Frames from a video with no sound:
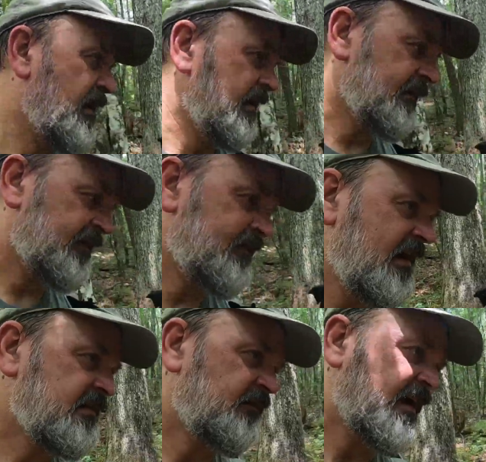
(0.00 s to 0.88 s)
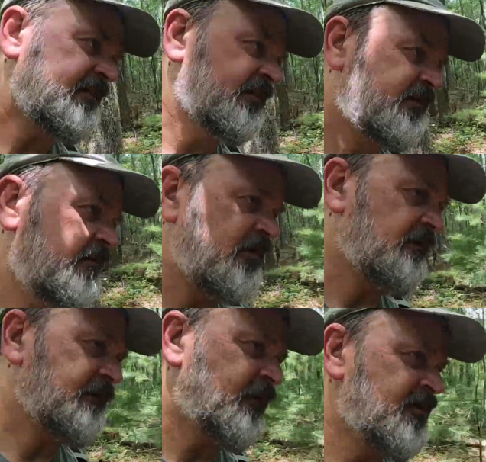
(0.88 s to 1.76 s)
I think sassafras is some of the
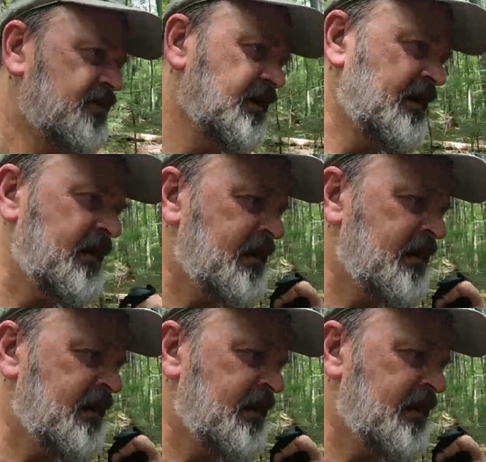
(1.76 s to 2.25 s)
first